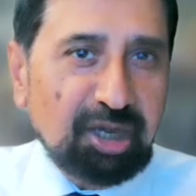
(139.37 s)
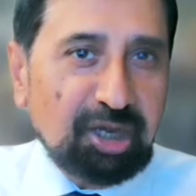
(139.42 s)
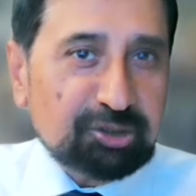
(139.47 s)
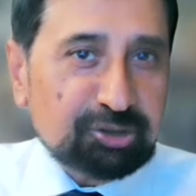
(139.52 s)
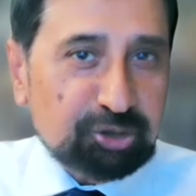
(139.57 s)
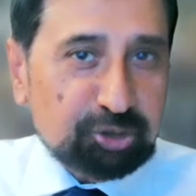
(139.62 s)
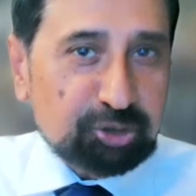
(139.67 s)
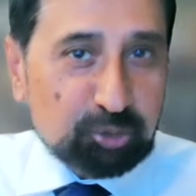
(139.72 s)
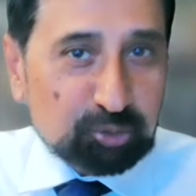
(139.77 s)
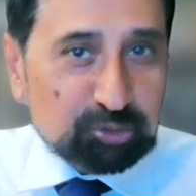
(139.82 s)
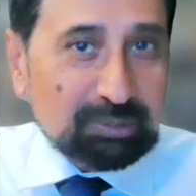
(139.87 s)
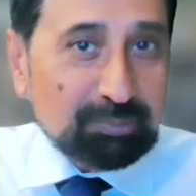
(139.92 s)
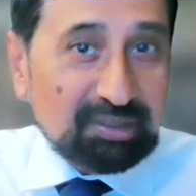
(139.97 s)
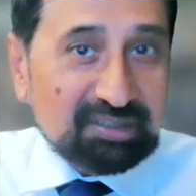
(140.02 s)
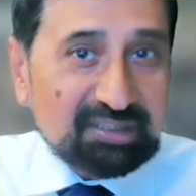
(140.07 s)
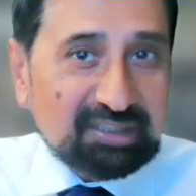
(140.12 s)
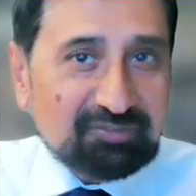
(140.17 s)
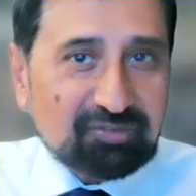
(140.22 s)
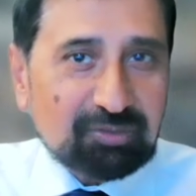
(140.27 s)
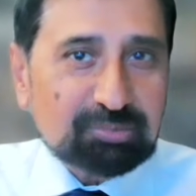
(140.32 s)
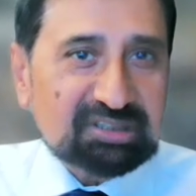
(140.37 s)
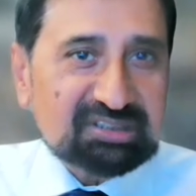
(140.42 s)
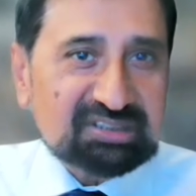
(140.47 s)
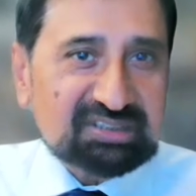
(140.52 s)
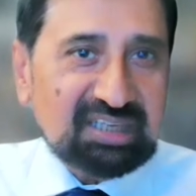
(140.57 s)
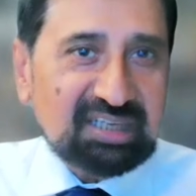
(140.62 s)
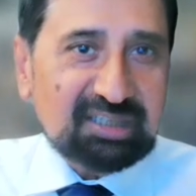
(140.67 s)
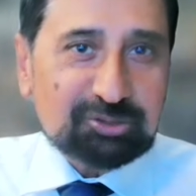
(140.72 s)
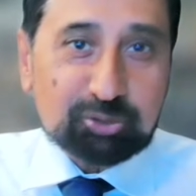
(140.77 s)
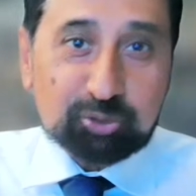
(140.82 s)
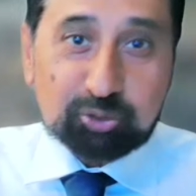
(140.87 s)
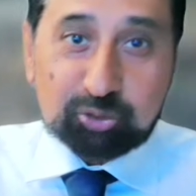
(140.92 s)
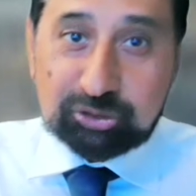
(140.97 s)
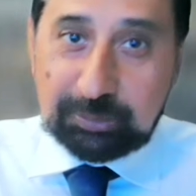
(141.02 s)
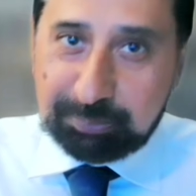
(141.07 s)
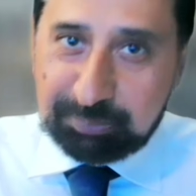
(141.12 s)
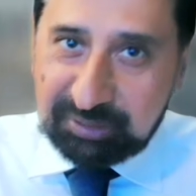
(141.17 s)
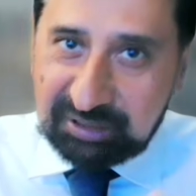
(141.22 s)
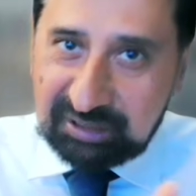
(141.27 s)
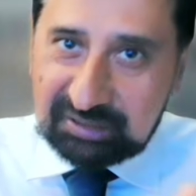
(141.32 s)
You use the money from the sale to
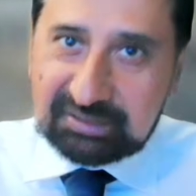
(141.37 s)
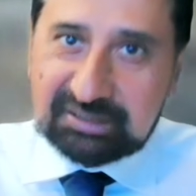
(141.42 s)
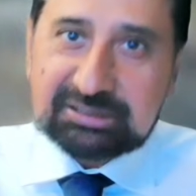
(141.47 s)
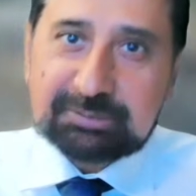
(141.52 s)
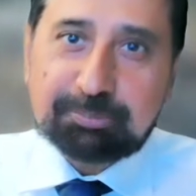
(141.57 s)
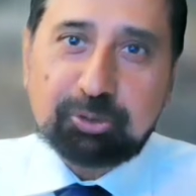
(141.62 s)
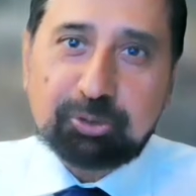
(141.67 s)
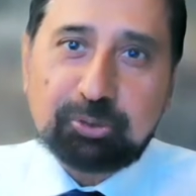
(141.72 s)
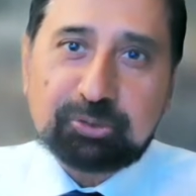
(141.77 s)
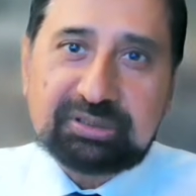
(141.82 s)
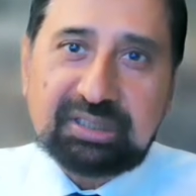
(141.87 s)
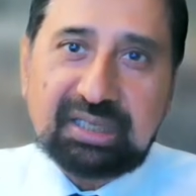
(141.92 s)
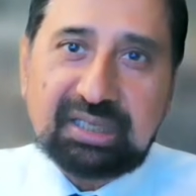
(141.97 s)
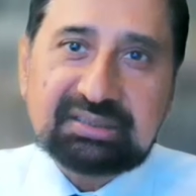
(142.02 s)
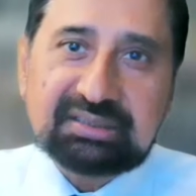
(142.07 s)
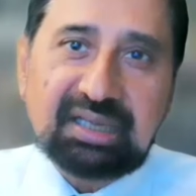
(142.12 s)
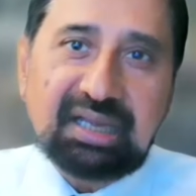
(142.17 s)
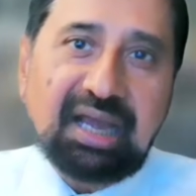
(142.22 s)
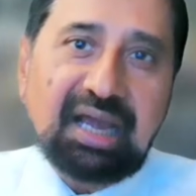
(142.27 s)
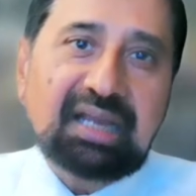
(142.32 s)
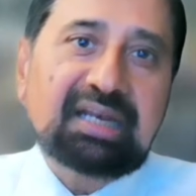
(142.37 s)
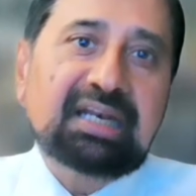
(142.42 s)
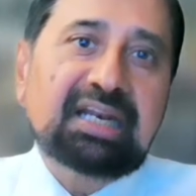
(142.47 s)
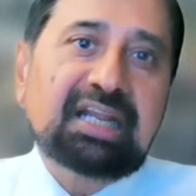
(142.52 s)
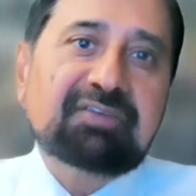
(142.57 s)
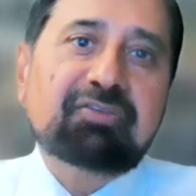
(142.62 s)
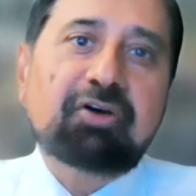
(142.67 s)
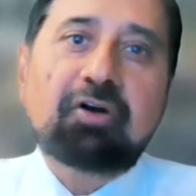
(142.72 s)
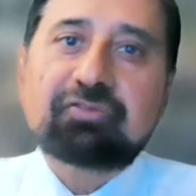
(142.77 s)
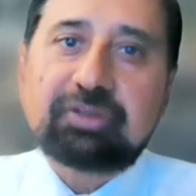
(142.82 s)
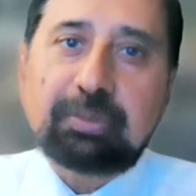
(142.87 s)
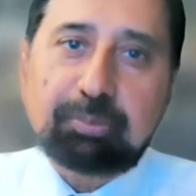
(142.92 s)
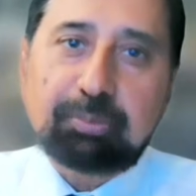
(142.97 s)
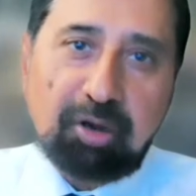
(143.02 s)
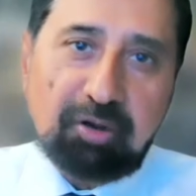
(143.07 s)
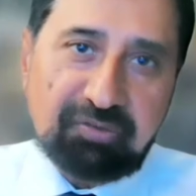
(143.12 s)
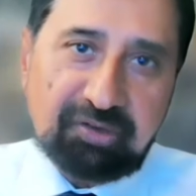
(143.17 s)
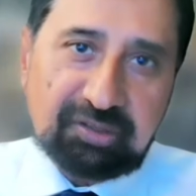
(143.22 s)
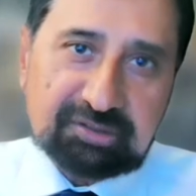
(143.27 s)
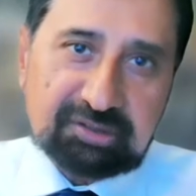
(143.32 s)
repeat this process and live off the
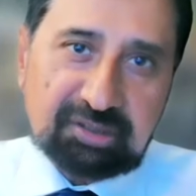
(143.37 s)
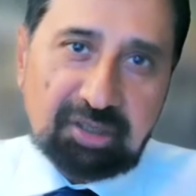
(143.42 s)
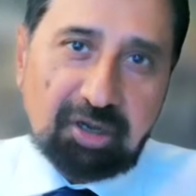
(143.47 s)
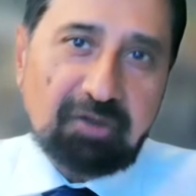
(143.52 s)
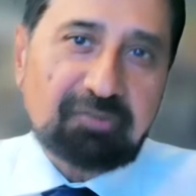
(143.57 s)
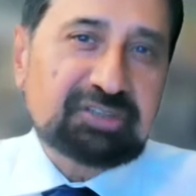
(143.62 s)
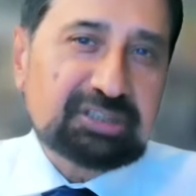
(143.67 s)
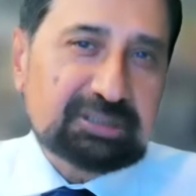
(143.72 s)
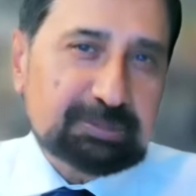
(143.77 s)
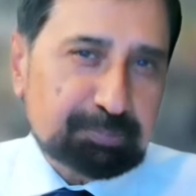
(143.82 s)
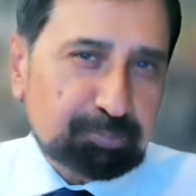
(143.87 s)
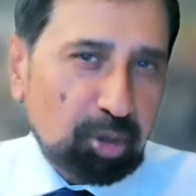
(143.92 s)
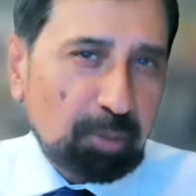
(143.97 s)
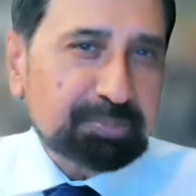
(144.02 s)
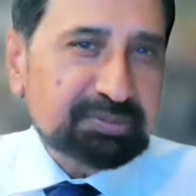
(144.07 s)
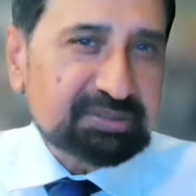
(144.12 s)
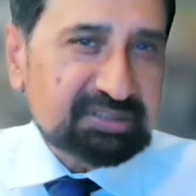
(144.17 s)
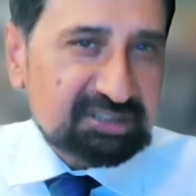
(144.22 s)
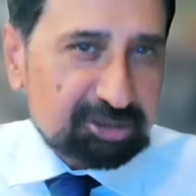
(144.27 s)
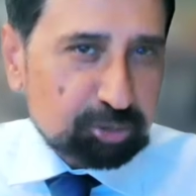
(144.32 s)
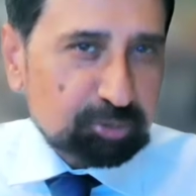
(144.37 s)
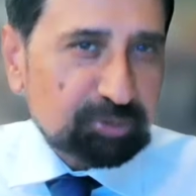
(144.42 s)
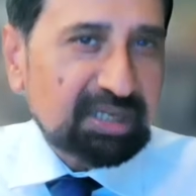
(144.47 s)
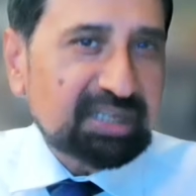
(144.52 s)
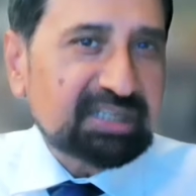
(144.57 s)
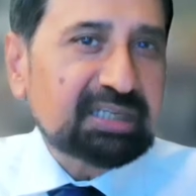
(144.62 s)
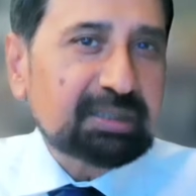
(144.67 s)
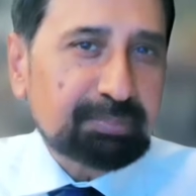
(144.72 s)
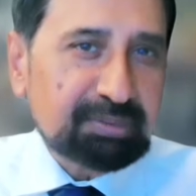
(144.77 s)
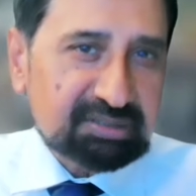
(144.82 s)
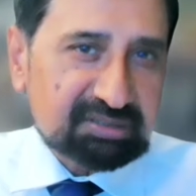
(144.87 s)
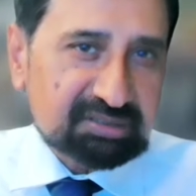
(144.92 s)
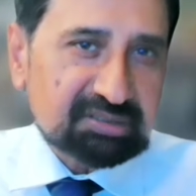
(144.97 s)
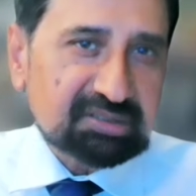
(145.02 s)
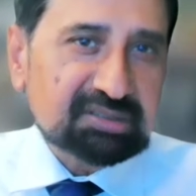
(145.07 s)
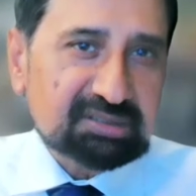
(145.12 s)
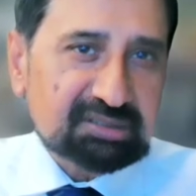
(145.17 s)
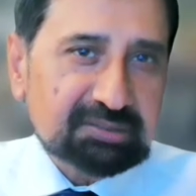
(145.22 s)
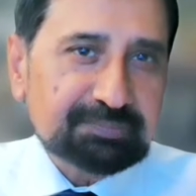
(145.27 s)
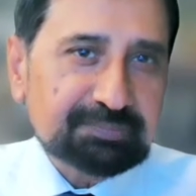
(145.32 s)
profits of this property trading
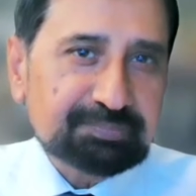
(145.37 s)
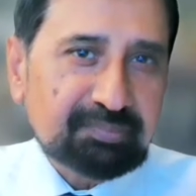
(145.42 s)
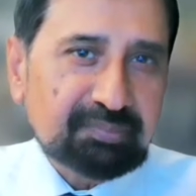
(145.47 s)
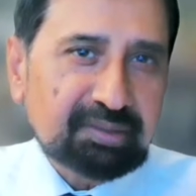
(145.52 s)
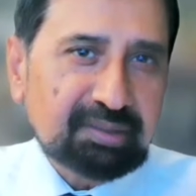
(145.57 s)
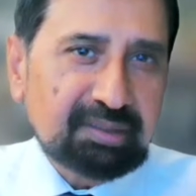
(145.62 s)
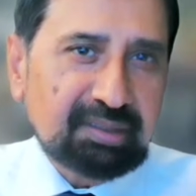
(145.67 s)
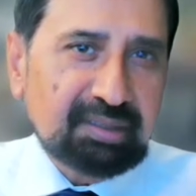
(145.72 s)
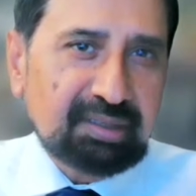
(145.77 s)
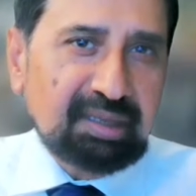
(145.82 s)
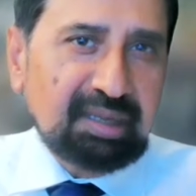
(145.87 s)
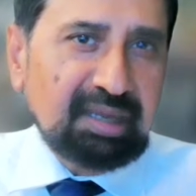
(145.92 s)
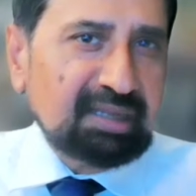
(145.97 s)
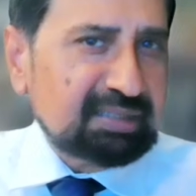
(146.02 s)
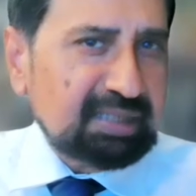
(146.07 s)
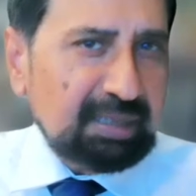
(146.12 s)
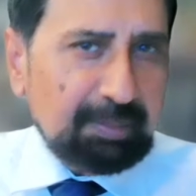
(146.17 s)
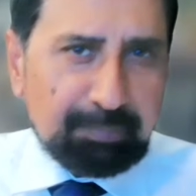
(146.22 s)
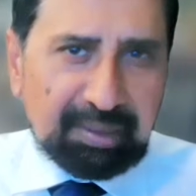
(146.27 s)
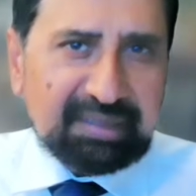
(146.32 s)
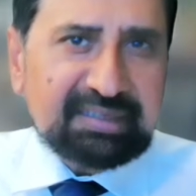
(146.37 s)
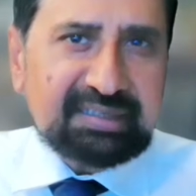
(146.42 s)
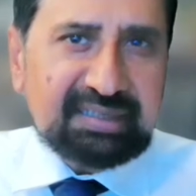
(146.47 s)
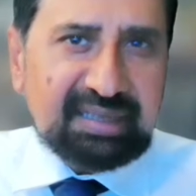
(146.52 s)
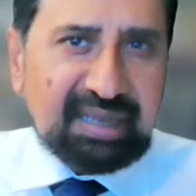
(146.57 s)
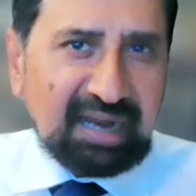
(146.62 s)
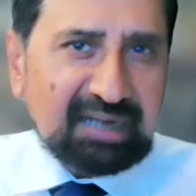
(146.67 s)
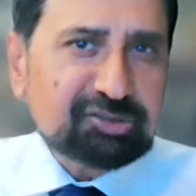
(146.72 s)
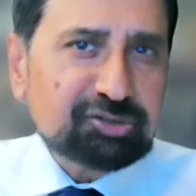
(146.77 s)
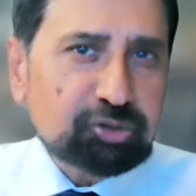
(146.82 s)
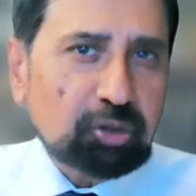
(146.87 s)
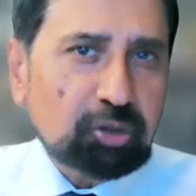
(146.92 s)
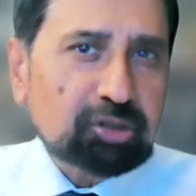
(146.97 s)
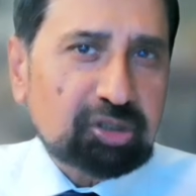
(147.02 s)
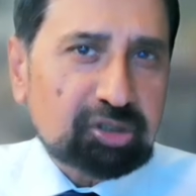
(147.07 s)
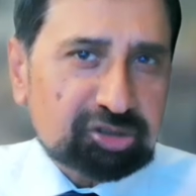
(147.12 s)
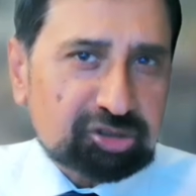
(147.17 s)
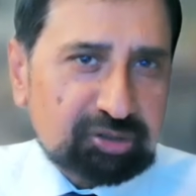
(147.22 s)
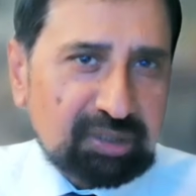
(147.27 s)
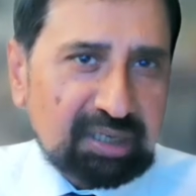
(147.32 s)
business. There are many hands-on
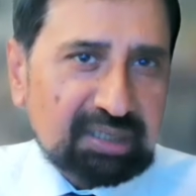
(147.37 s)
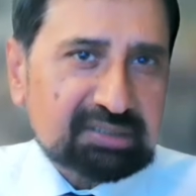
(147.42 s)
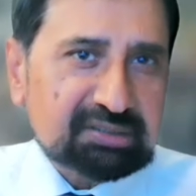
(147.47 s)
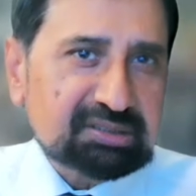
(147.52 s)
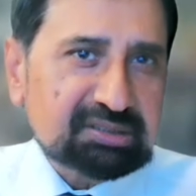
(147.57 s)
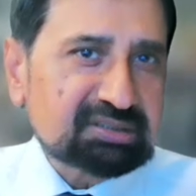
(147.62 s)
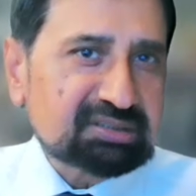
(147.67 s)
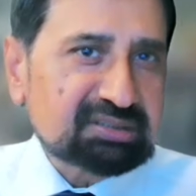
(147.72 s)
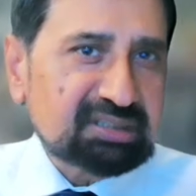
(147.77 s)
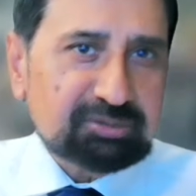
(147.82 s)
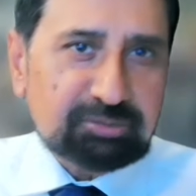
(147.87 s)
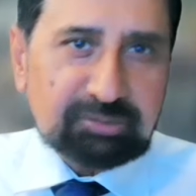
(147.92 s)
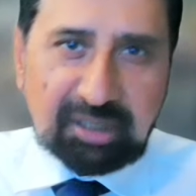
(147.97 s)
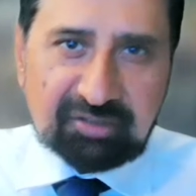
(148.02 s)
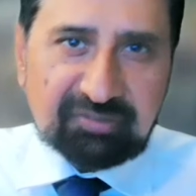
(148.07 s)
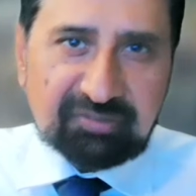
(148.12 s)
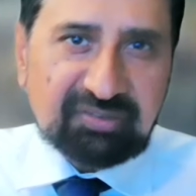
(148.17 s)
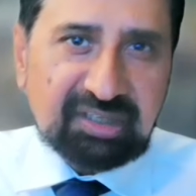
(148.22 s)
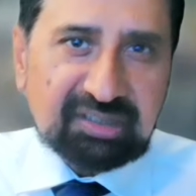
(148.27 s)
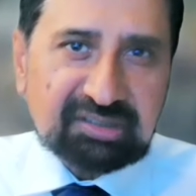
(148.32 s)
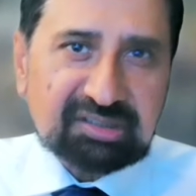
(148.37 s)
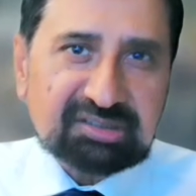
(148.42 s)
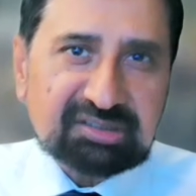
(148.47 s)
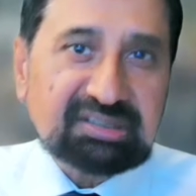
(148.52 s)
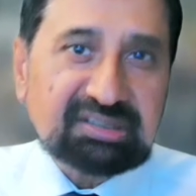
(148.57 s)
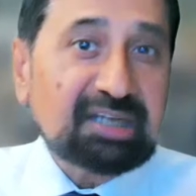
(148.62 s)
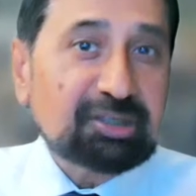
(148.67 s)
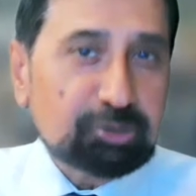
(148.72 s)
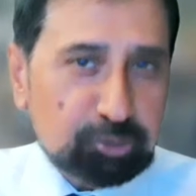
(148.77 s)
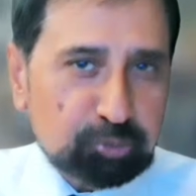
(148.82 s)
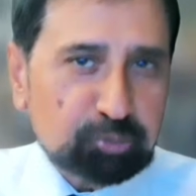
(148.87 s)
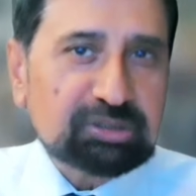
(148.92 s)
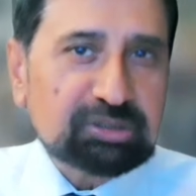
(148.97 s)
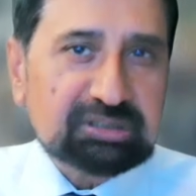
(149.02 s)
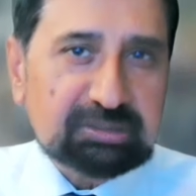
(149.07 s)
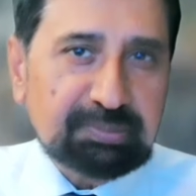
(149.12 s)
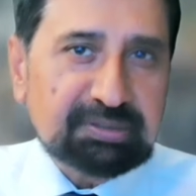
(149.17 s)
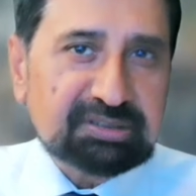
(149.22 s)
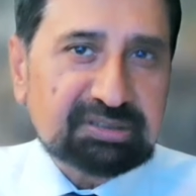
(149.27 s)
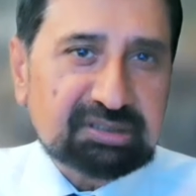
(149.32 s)
contractors and renovators that do this
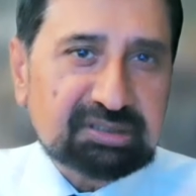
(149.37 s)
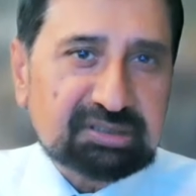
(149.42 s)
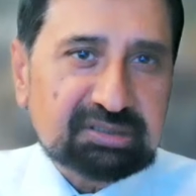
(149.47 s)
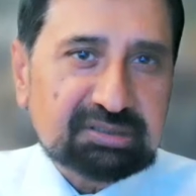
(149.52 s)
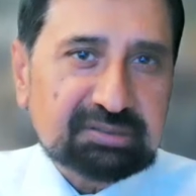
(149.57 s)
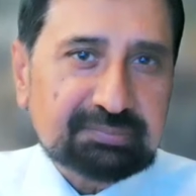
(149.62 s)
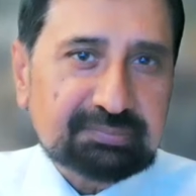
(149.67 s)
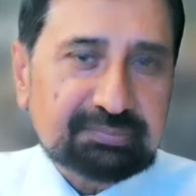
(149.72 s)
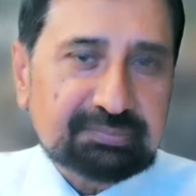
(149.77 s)
business.